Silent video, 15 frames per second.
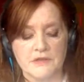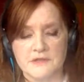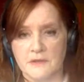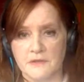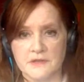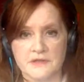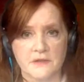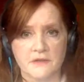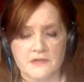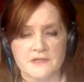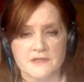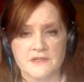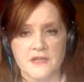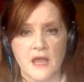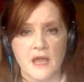with
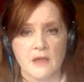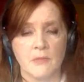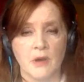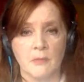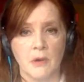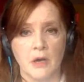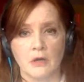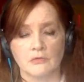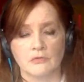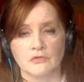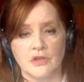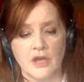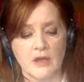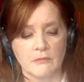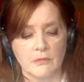the same
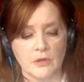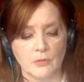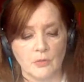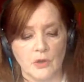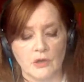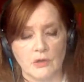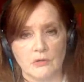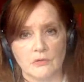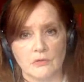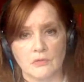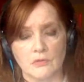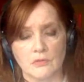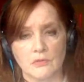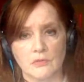amount everywhere.